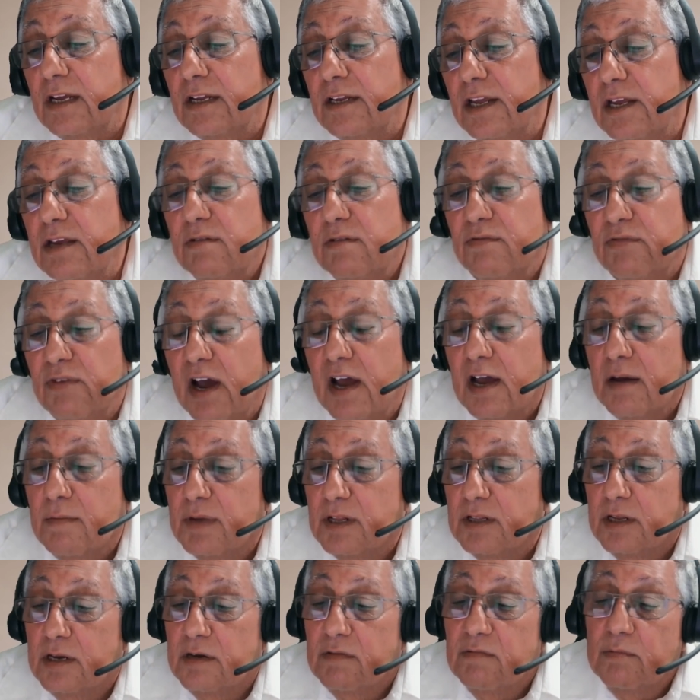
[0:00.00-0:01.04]
the
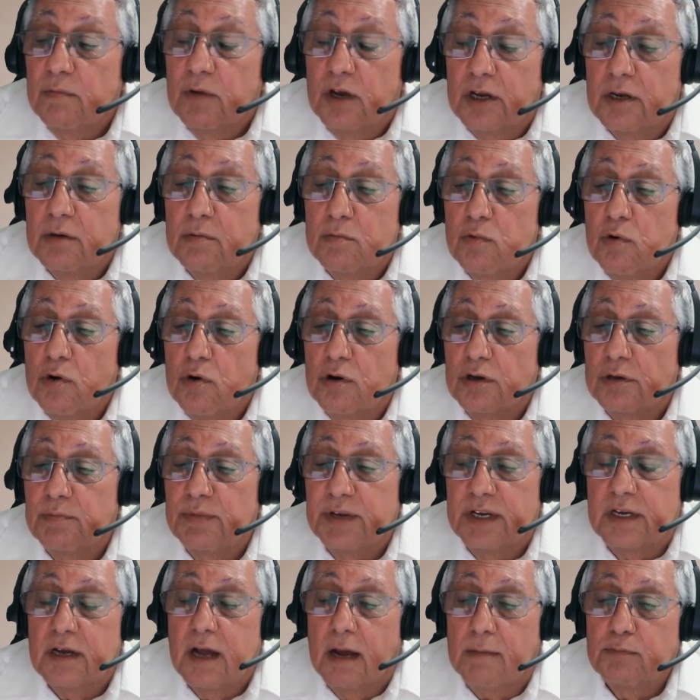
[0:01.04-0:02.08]
environment anymore. It
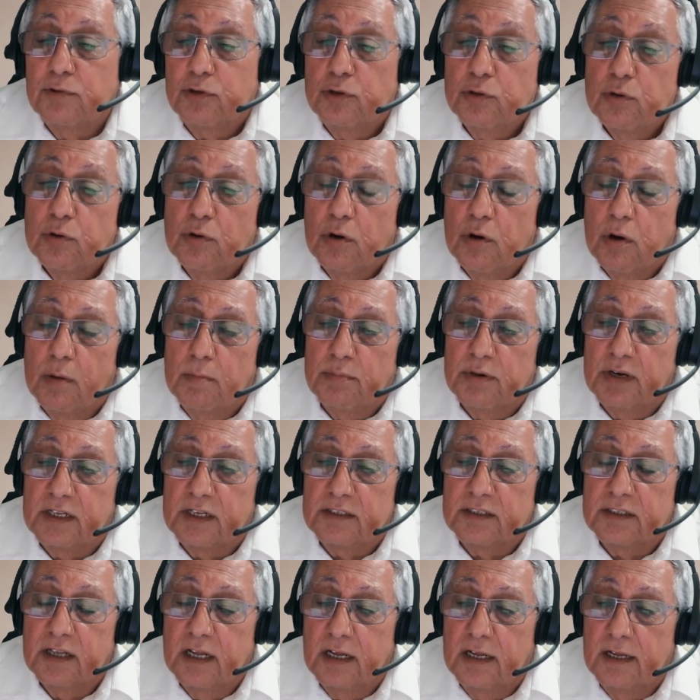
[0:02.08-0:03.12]
becomes too
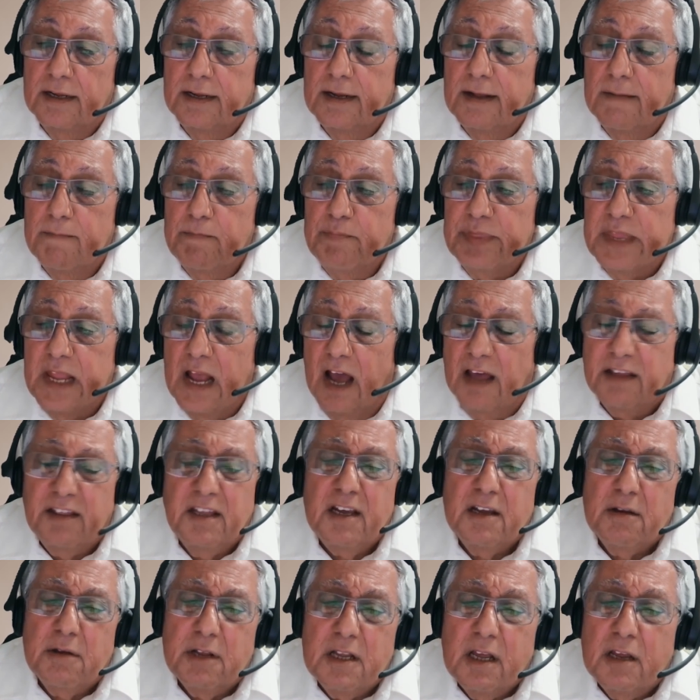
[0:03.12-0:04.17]
complex. I think
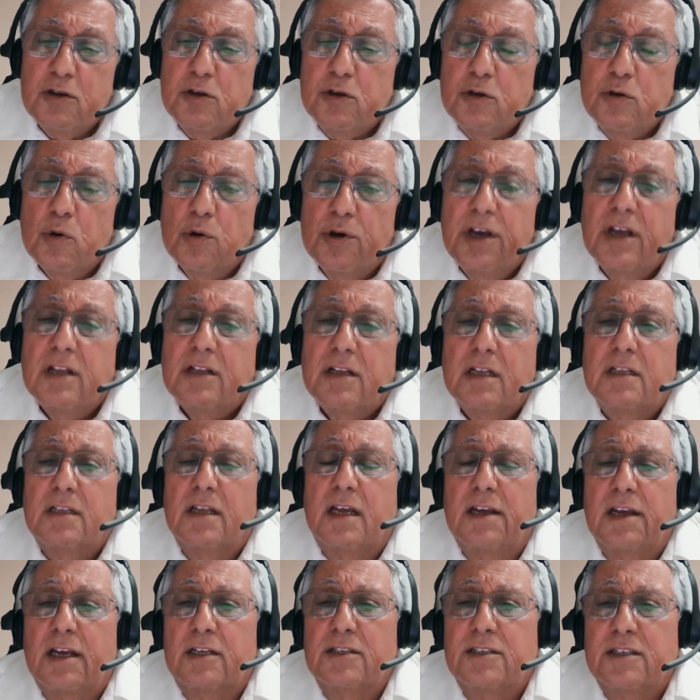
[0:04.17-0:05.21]
that you hit it
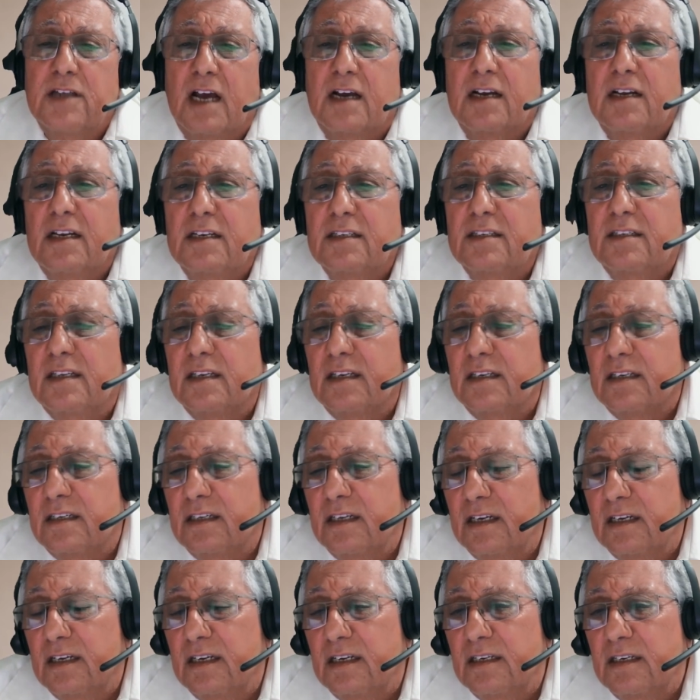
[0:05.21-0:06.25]
exactly
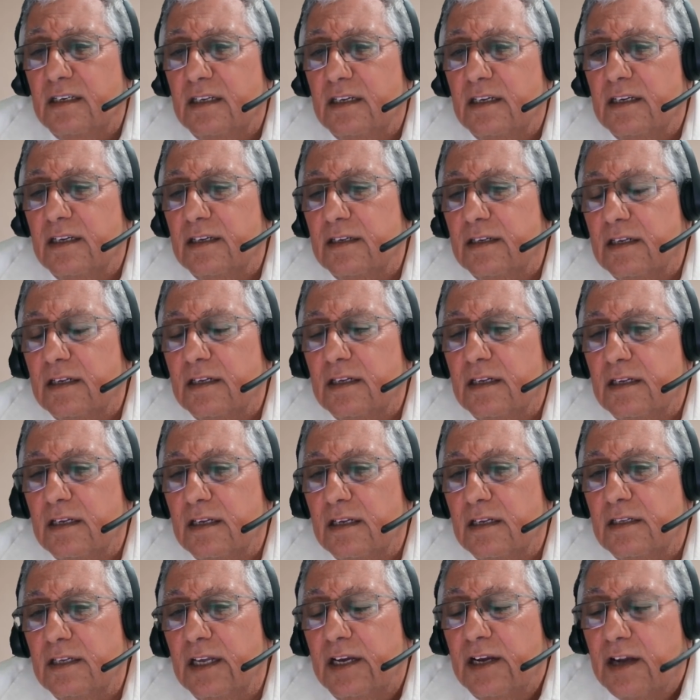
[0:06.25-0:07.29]

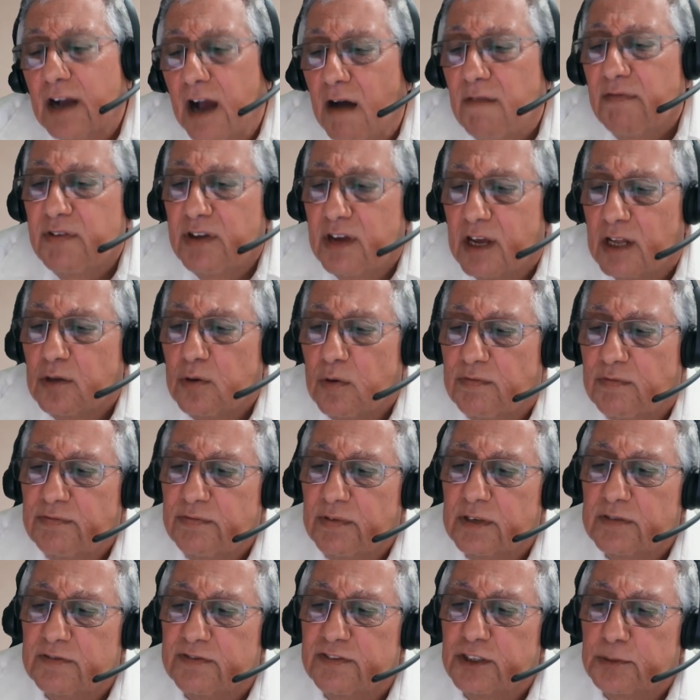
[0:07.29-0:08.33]
the caveat of
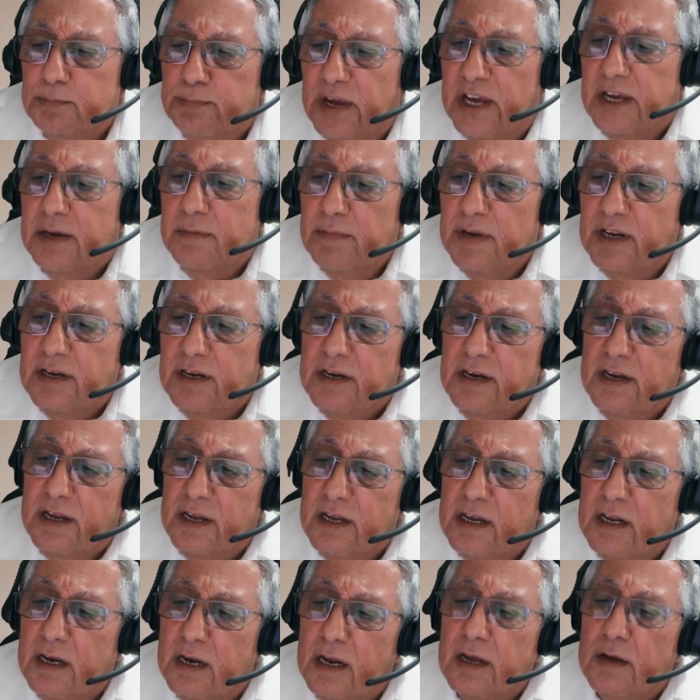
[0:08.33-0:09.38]
Specman and the
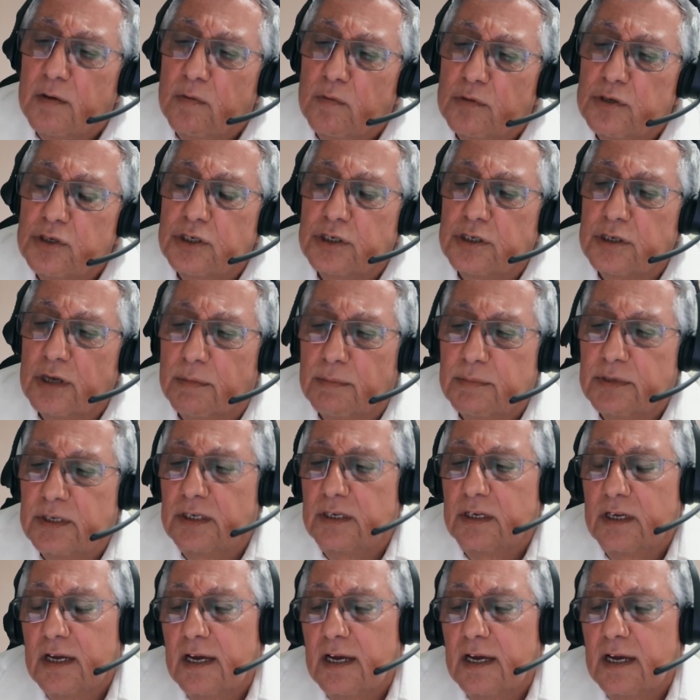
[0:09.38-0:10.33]
E language. I mean,